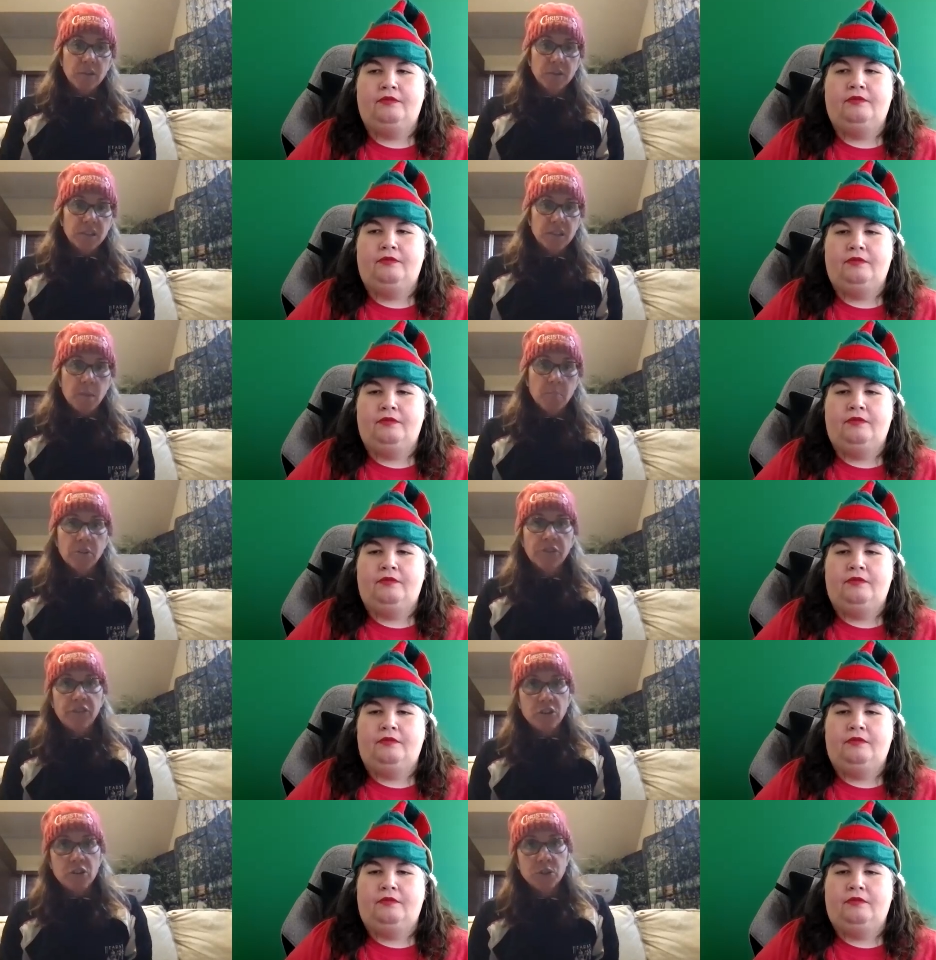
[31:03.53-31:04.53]
Speaker 1: it comes out
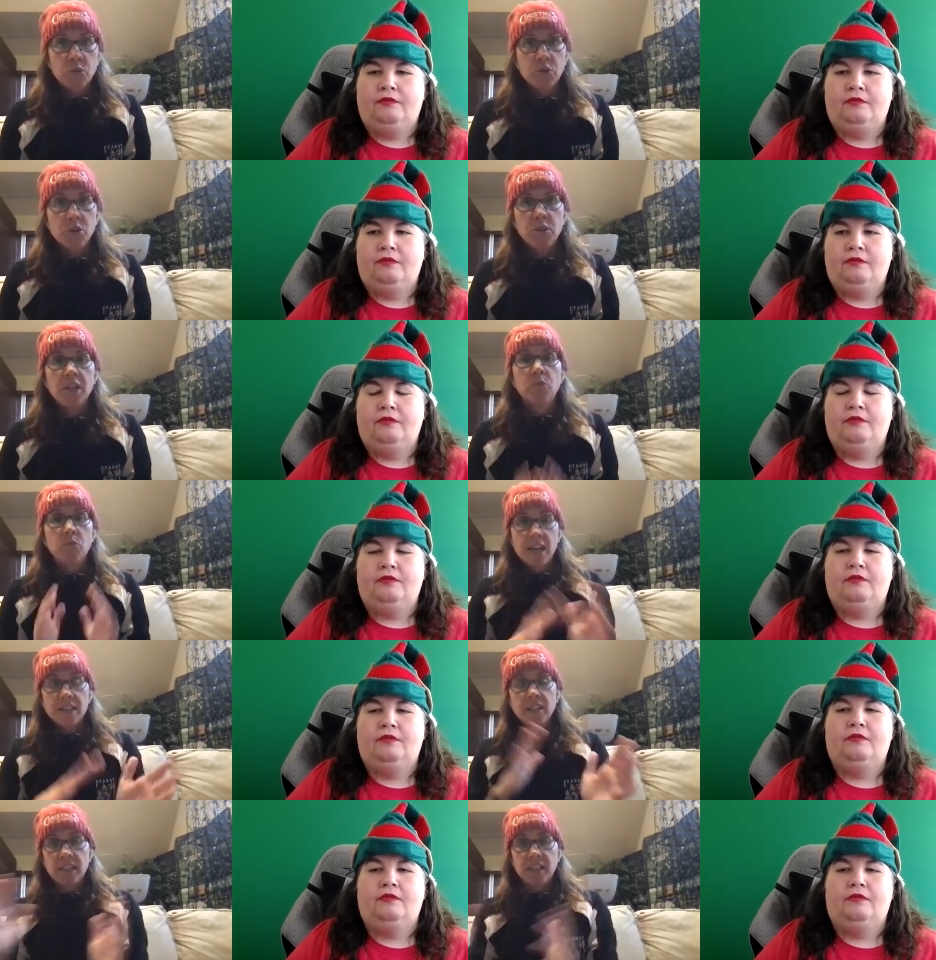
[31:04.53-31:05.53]
December 1st, where
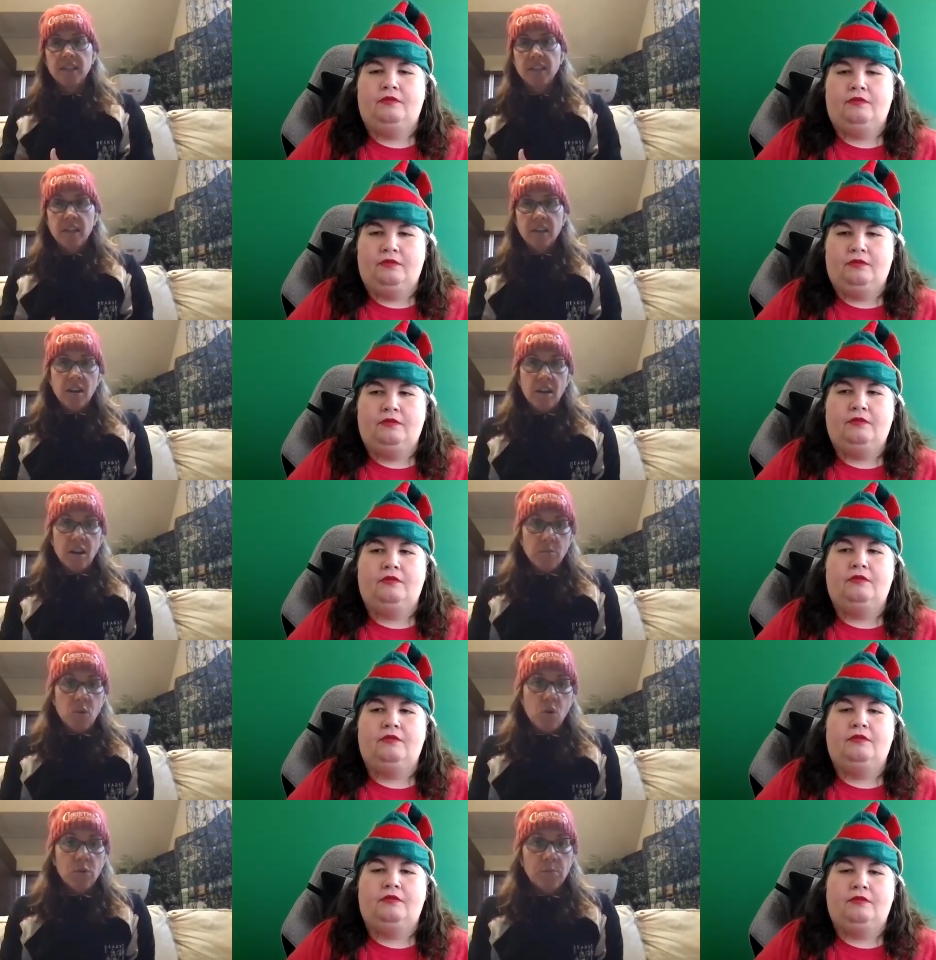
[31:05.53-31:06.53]
you can rent it
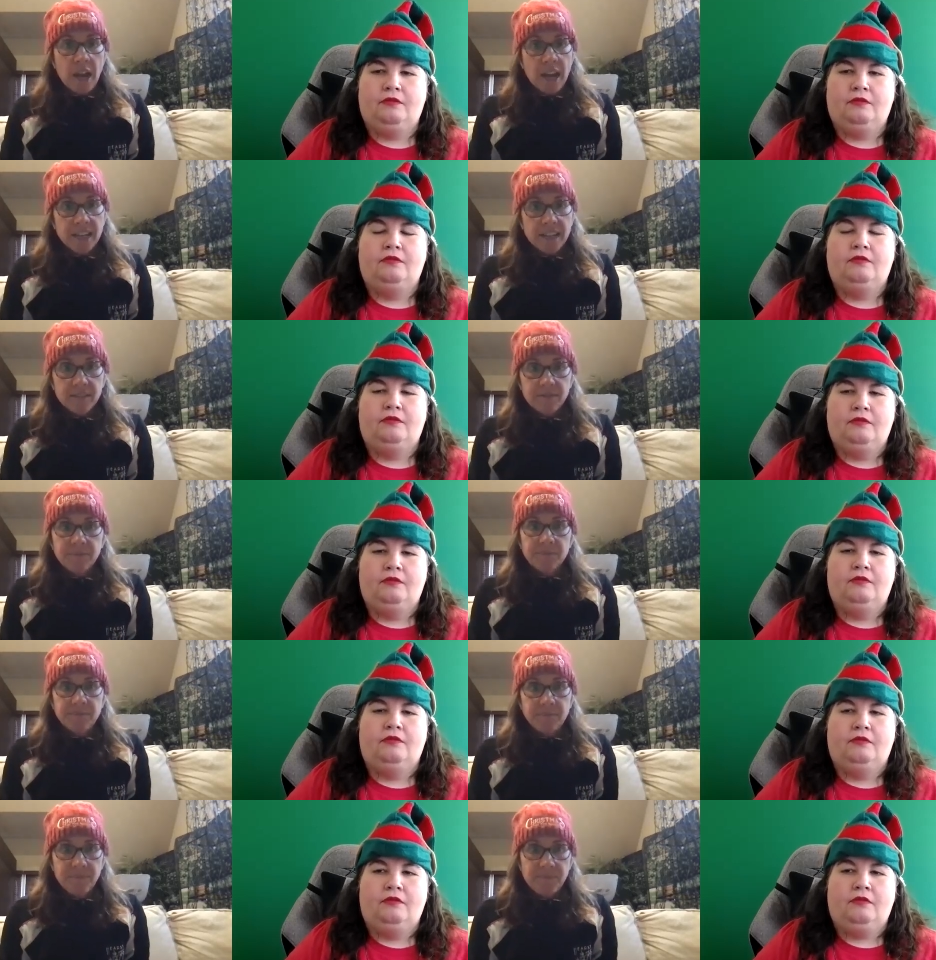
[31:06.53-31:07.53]
um, or buy
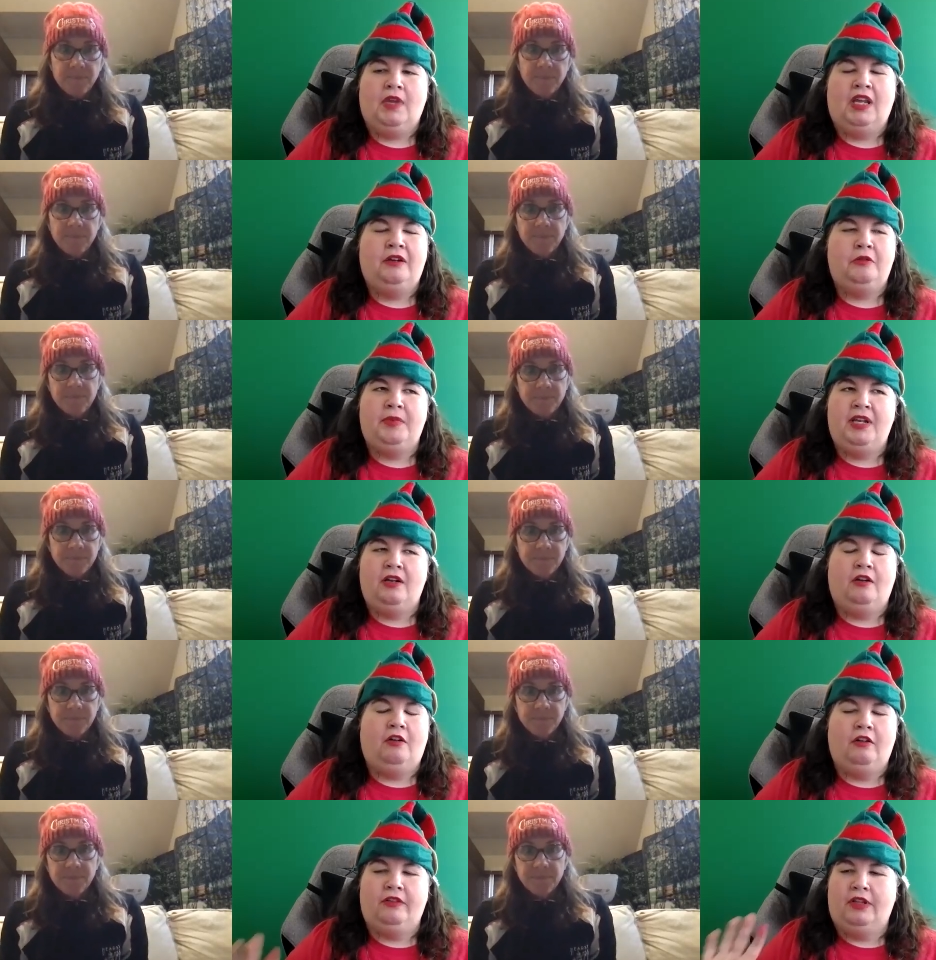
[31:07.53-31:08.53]
it.
Speaker 2: And it'll be on
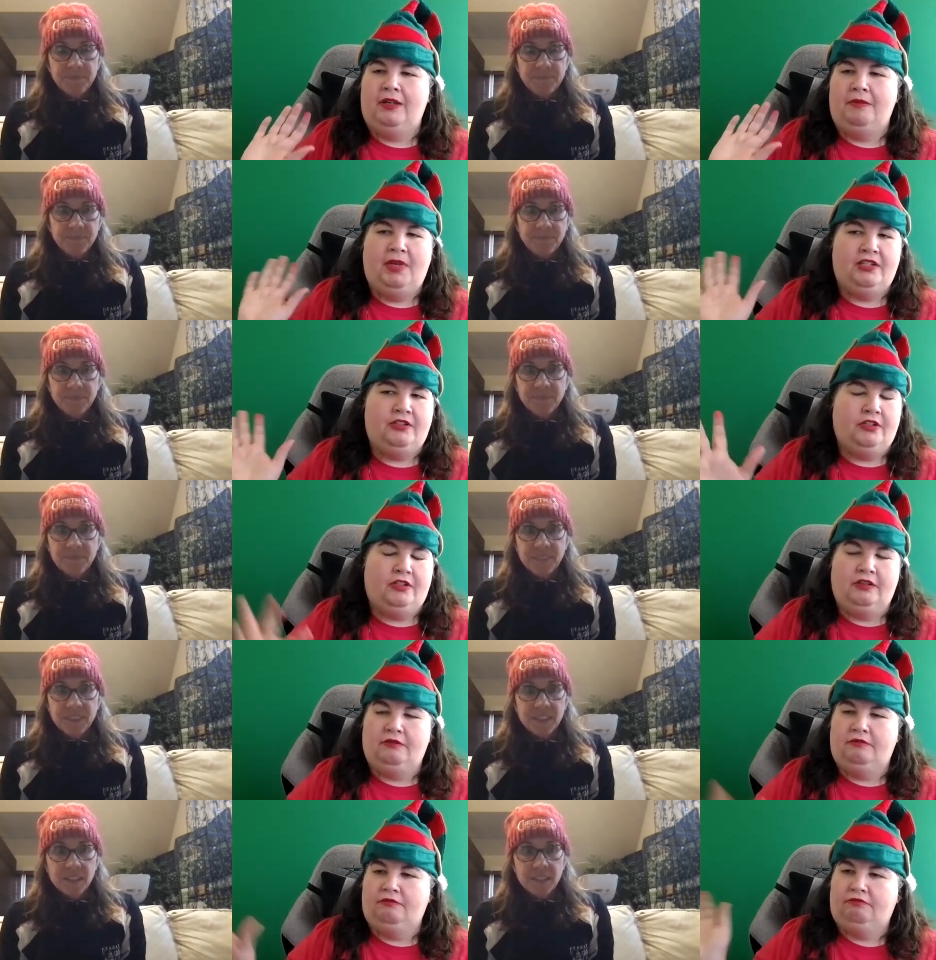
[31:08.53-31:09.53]
all the
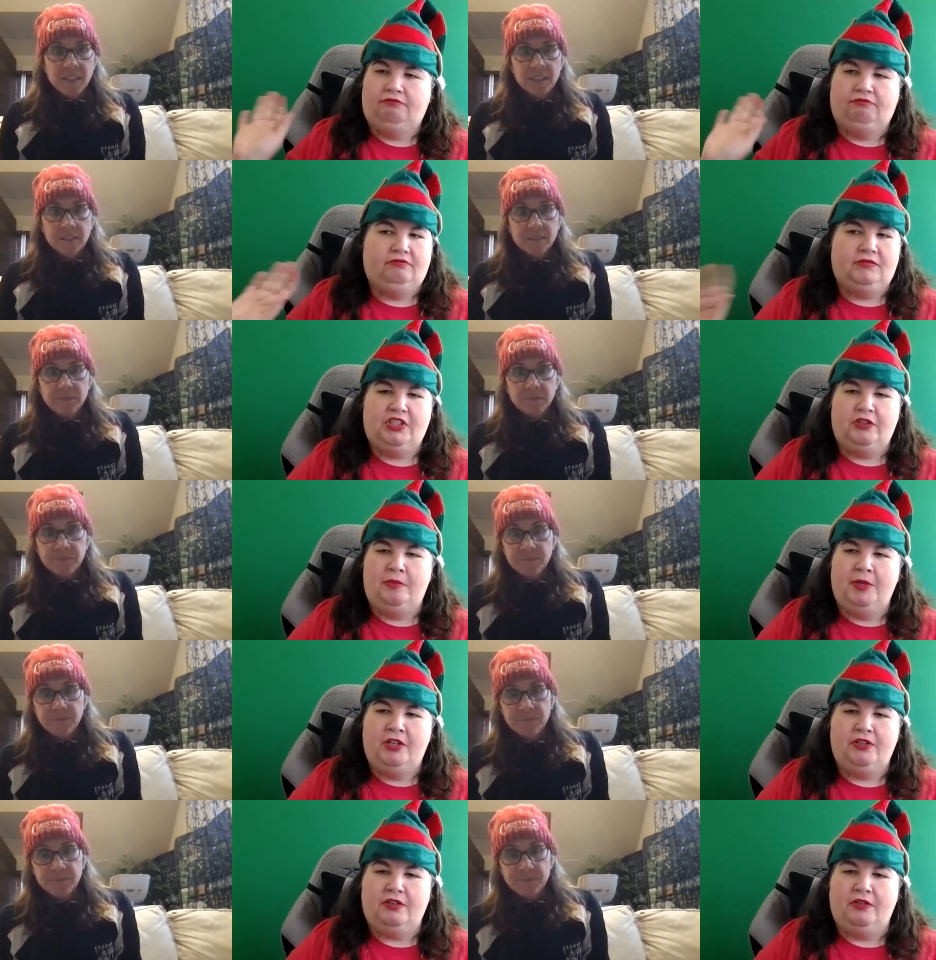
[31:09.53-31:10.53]
major
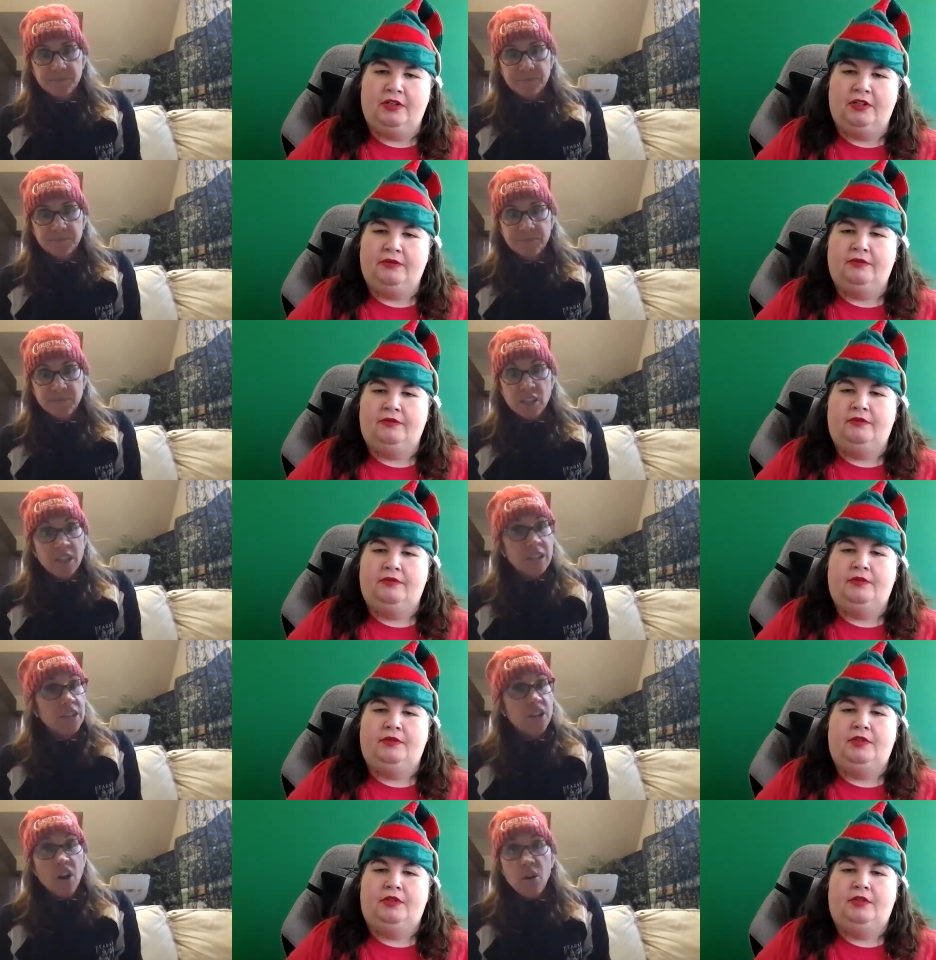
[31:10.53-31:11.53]
streamers or?
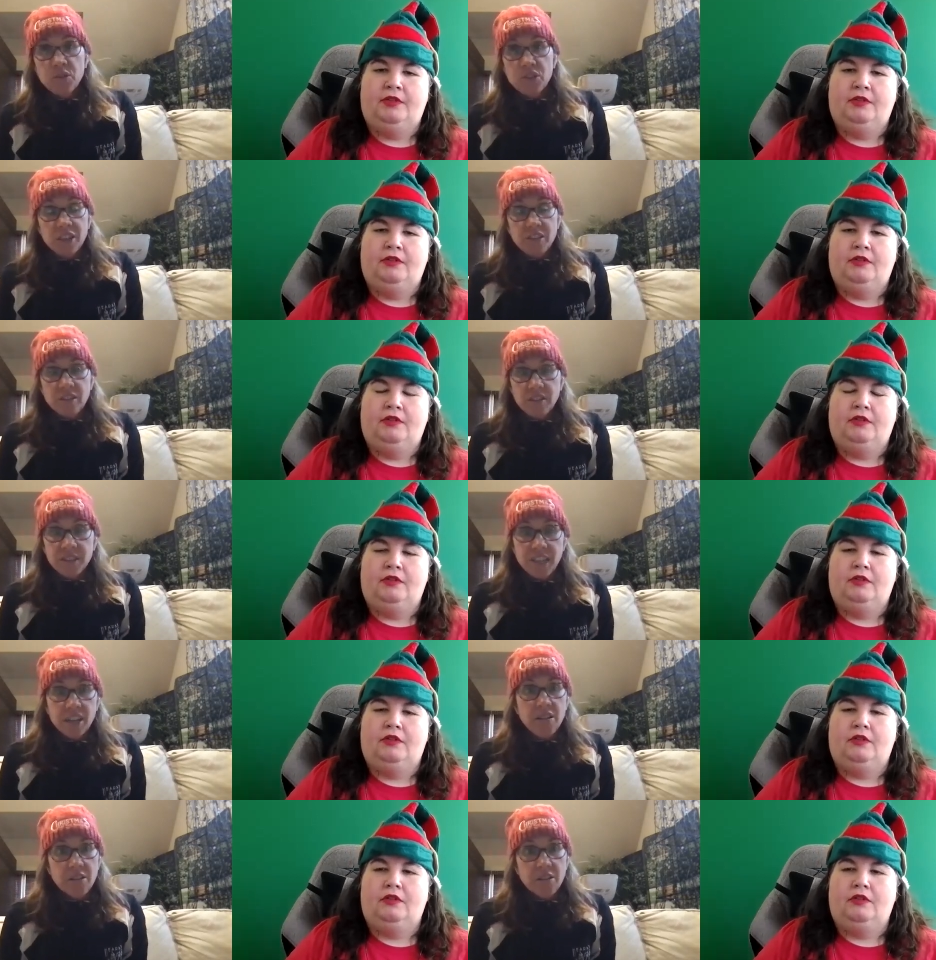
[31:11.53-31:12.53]
Speaker 1: No,
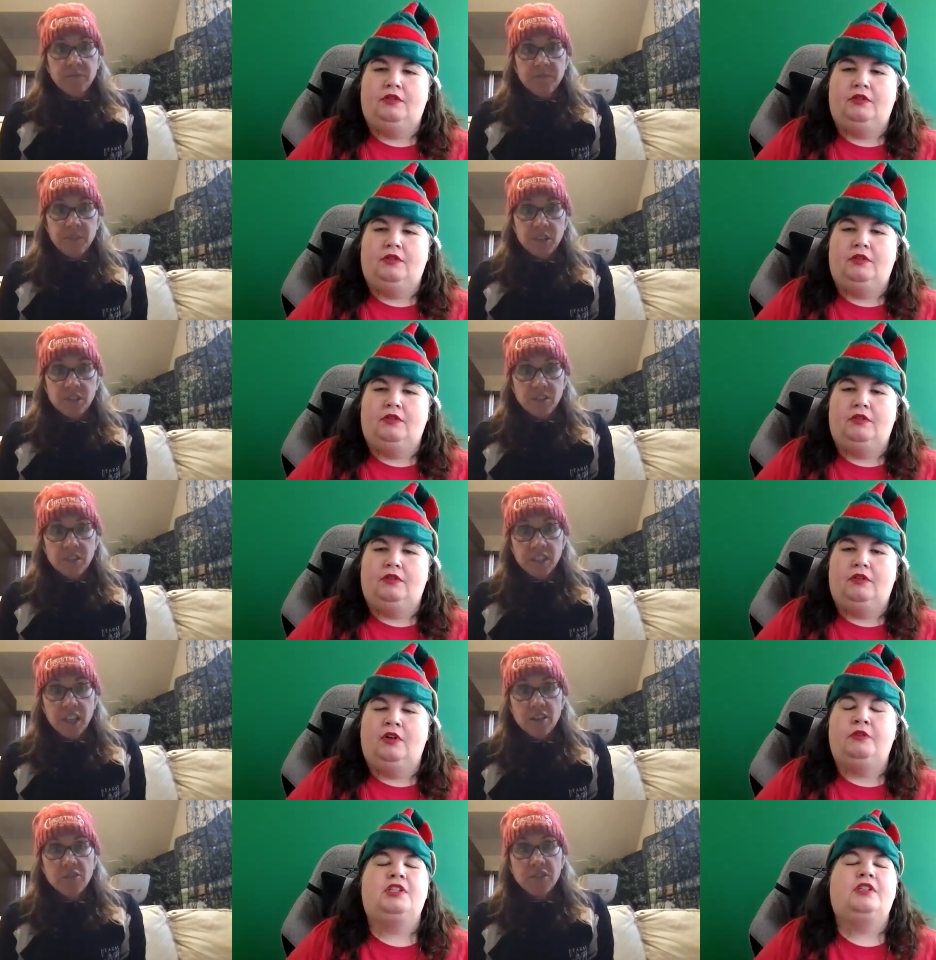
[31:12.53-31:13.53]
just on Tello.
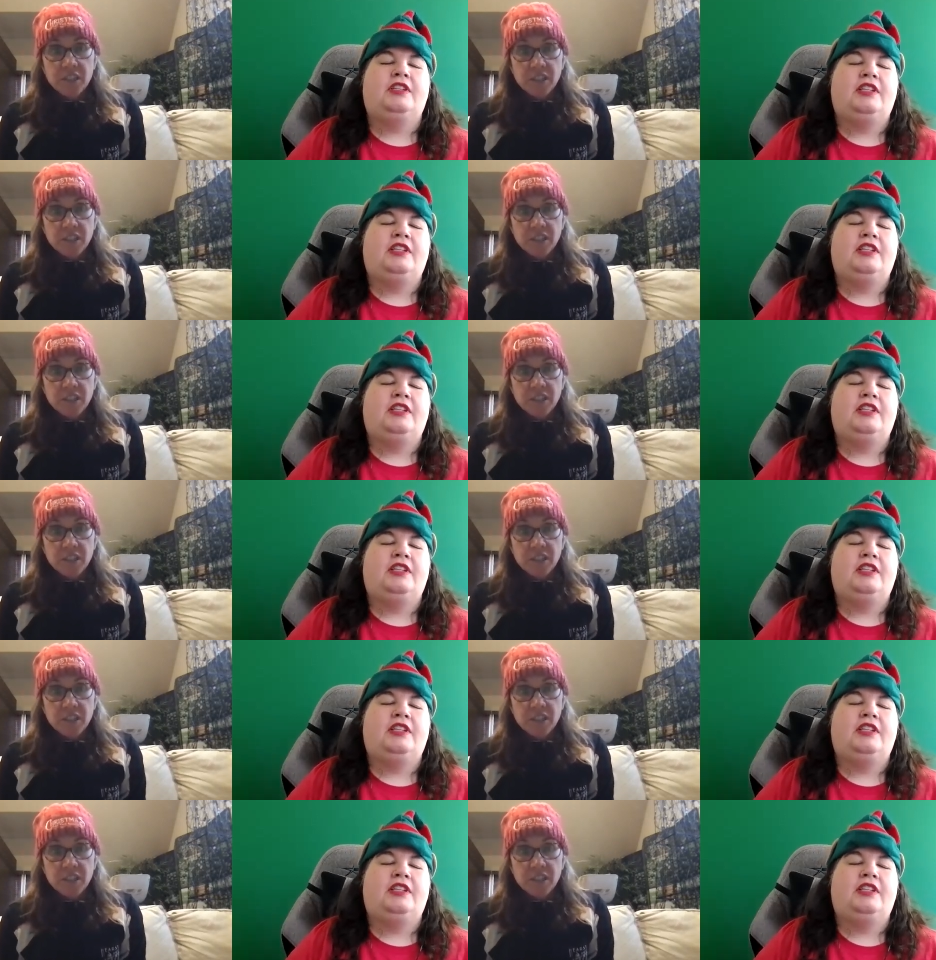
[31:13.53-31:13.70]
Just oh, just